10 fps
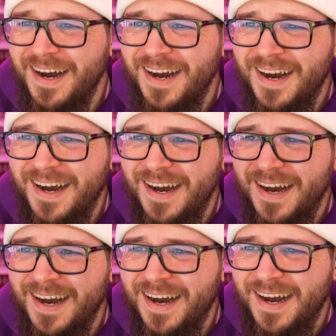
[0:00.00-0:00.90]

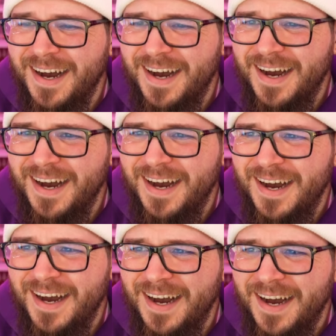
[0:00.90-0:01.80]

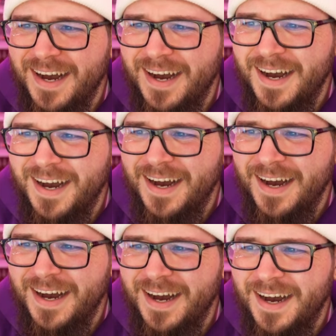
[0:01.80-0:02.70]

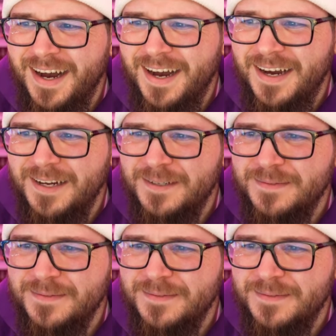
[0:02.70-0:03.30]
(silence)